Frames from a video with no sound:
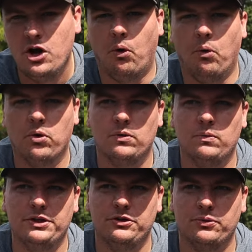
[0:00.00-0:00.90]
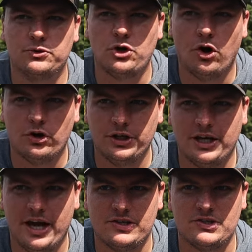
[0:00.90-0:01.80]
or when you're target
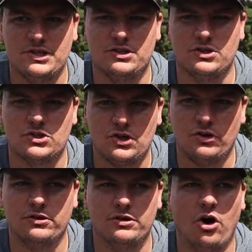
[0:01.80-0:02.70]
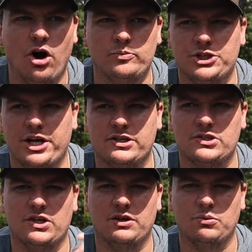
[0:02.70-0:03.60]
casting to certain
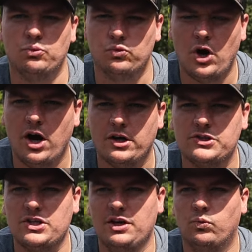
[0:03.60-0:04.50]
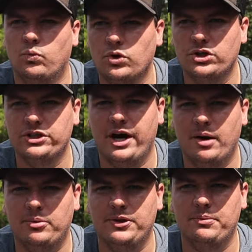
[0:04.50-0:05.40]
objects like rocks and wood
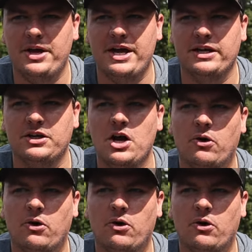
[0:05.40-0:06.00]
up on the bank